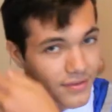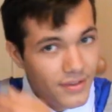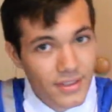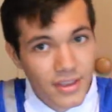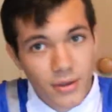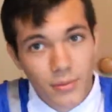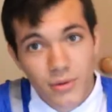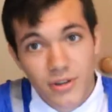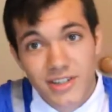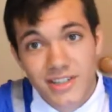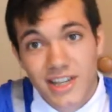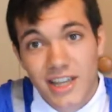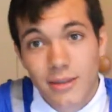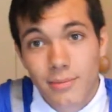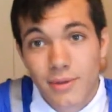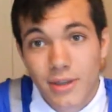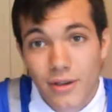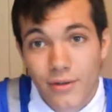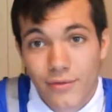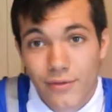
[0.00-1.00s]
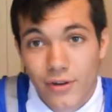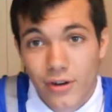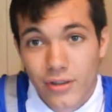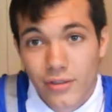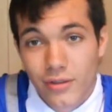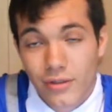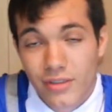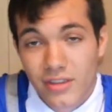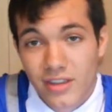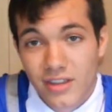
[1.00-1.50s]
and they wouldn't take me out for
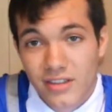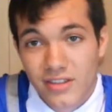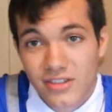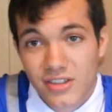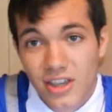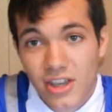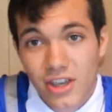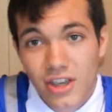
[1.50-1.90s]
other things.